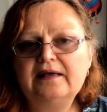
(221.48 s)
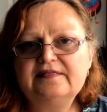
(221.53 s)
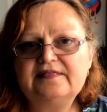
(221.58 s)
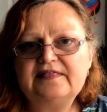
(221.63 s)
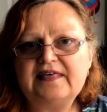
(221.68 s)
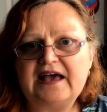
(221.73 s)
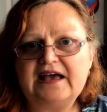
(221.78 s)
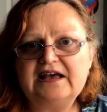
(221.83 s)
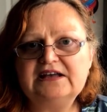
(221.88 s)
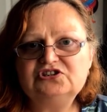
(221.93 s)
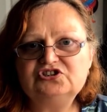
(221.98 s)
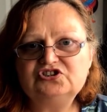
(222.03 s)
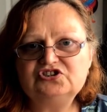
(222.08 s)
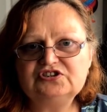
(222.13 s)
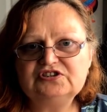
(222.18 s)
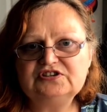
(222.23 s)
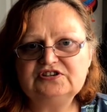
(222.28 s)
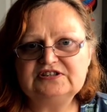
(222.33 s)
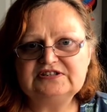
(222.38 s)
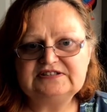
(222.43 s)
the
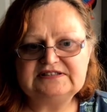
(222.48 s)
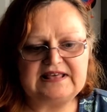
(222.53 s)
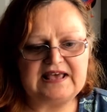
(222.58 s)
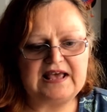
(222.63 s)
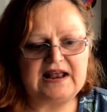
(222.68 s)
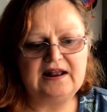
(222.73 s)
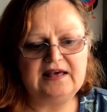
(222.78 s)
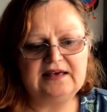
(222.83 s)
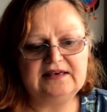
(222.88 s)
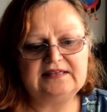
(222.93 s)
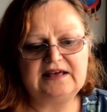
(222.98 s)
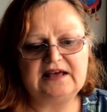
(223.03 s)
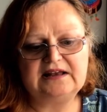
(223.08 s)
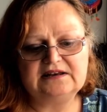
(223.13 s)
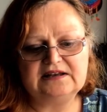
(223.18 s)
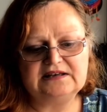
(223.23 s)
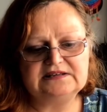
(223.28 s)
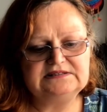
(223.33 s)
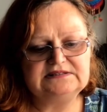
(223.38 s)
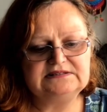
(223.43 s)
edge that's there like that,
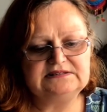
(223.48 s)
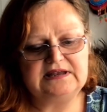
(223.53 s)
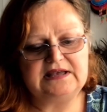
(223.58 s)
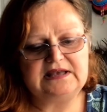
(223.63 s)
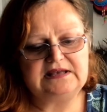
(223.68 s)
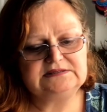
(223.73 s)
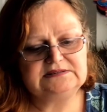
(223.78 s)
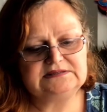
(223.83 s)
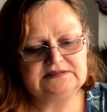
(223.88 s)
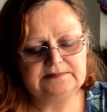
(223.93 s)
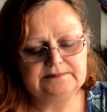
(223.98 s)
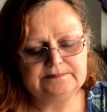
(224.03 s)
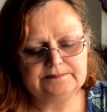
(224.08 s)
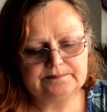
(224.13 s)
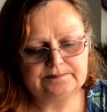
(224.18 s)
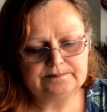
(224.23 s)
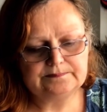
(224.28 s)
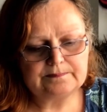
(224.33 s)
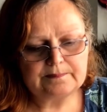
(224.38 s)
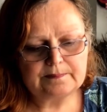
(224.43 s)
nice and neat.
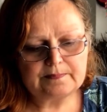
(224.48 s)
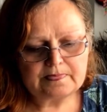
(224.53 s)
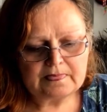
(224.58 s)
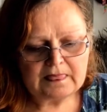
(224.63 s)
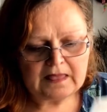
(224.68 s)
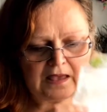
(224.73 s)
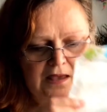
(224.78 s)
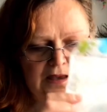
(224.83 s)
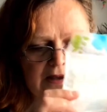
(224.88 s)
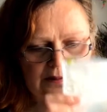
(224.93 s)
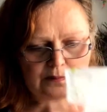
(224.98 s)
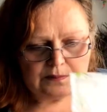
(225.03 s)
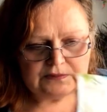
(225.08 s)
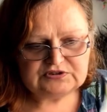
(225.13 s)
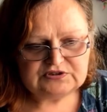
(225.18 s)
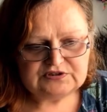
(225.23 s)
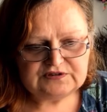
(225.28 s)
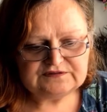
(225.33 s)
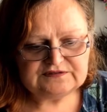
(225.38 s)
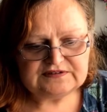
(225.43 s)

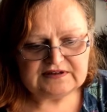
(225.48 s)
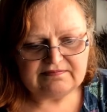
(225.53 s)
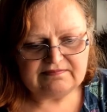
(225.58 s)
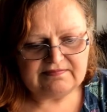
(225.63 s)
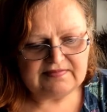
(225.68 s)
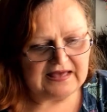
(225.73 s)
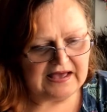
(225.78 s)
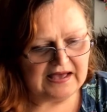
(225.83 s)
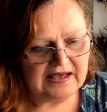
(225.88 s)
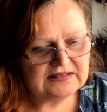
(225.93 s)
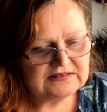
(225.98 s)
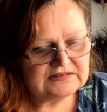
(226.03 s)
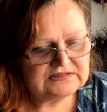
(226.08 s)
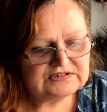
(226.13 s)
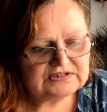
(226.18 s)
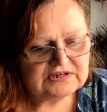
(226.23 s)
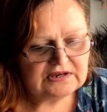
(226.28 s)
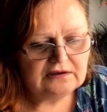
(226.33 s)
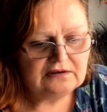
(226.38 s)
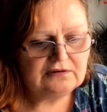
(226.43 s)
Once you've done
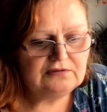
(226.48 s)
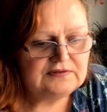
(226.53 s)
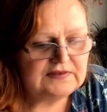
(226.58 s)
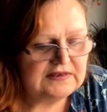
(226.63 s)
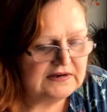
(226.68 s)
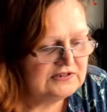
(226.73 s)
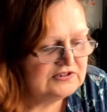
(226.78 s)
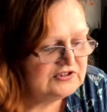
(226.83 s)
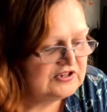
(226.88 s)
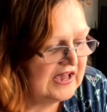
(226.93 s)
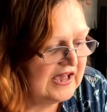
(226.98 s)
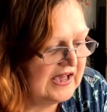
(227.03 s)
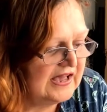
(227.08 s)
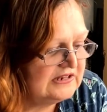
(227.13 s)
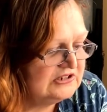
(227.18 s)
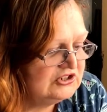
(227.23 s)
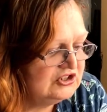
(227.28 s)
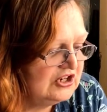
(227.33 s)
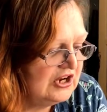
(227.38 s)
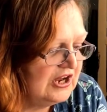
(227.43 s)
that, you then
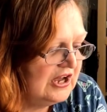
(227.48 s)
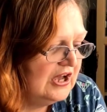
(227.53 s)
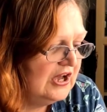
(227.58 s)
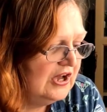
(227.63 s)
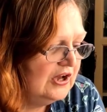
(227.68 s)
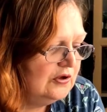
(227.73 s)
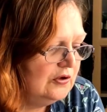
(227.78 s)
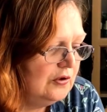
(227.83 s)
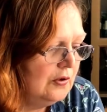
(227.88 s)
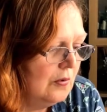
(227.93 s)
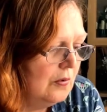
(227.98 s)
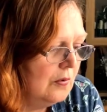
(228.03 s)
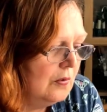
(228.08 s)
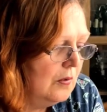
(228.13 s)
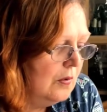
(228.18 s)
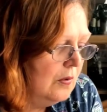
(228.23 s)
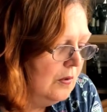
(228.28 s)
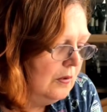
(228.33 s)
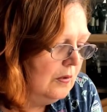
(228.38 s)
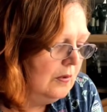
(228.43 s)
attach
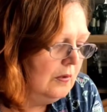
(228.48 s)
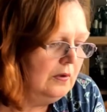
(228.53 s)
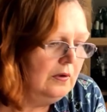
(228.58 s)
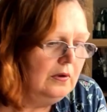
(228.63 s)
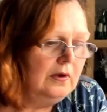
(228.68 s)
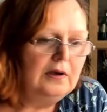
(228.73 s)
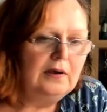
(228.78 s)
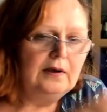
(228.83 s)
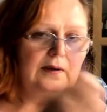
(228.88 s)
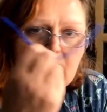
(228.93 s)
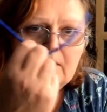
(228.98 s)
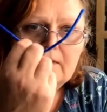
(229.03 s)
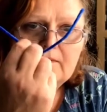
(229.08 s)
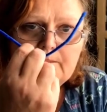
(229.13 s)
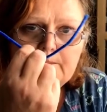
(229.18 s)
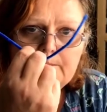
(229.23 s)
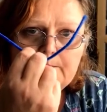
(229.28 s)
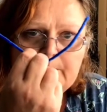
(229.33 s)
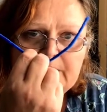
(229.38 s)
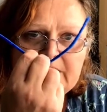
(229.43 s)
your
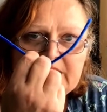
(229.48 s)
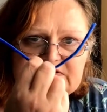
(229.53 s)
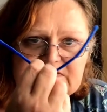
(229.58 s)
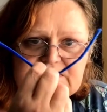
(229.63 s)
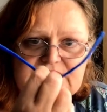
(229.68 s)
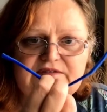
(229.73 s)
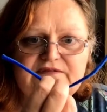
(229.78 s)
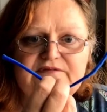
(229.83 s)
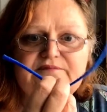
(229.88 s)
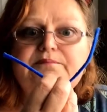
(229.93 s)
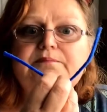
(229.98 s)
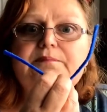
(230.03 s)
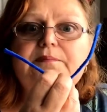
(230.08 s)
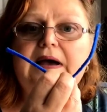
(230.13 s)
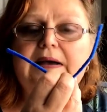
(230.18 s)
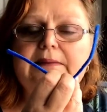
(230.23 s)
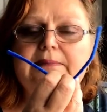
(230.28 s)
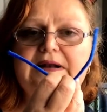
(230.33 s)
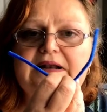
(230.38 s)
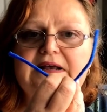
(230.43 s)
piece of
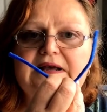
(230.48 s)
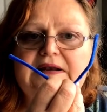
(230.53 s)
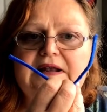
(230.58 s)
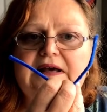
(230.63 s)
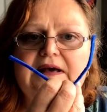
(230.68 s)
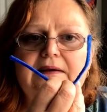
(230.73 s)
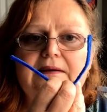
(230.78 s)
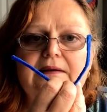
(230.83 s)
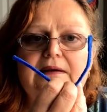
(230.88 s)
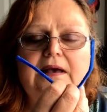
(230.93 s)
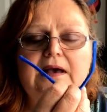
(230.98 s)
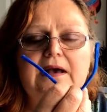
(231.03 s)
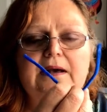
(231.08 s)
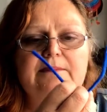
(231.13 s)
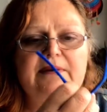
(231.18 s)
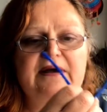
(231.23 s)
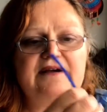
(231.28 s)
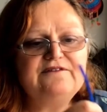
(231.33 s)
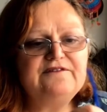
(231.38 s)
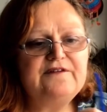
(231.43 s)
pipe cleaner
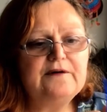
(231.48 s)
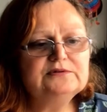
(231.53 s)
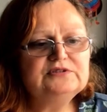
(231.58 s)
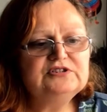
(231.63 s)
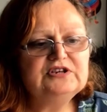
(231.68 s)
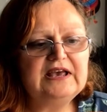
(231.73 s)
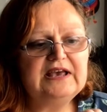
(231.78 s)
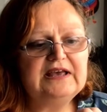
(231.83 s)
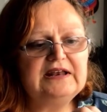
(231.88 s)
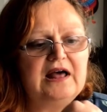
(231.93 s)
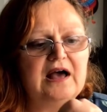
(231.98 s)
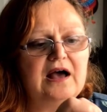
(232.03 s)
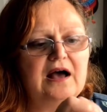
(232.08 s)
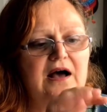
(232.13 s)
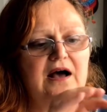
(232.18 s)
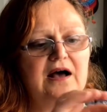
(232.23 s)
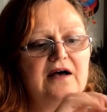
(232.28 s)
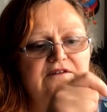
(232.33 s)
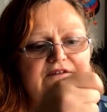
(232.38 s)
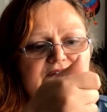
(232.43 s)
by folding it in
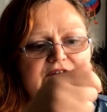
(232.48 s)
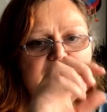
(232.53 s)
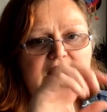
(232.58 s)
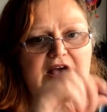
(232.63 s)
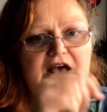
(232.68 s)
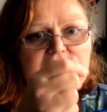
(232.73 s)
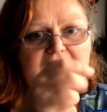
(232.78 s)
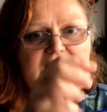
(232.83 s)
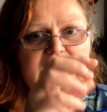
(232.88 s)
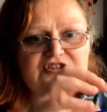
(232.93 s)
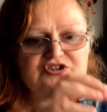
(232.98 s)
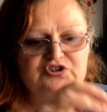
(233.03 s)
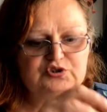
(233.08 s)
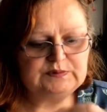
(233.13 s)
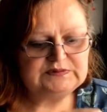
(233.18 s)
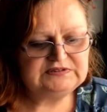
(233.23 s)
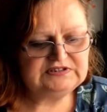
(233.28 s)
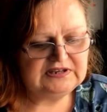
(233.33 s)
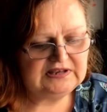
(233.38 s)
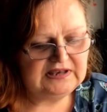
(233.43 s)
half and
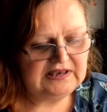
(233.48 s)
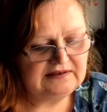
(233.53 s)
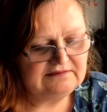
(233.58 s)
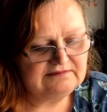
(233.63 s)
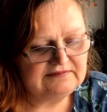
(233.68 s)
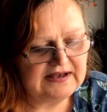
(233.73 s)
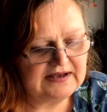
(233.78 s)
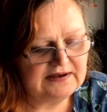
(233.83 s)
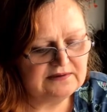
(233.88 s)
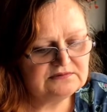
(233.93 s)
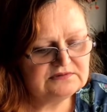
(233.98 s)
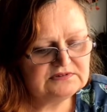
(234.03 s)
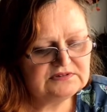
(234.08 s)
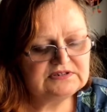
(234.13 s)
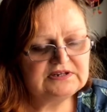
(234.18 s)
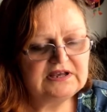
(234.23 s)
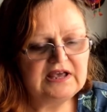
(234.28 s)
twisting it round,